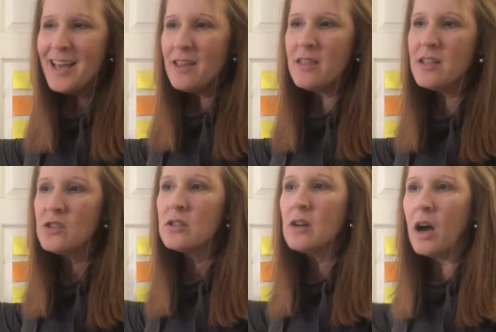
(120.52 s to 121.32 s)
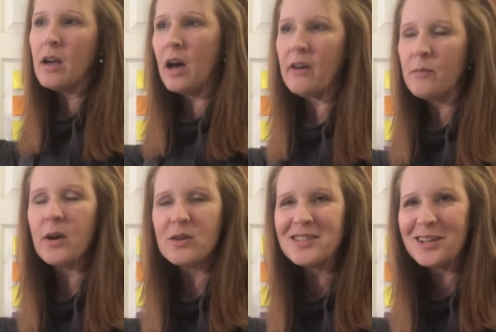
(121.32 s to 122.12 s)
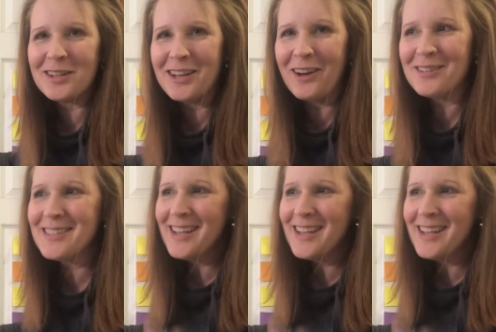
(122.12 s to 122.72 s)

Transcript: These are knockoff Post-it notes.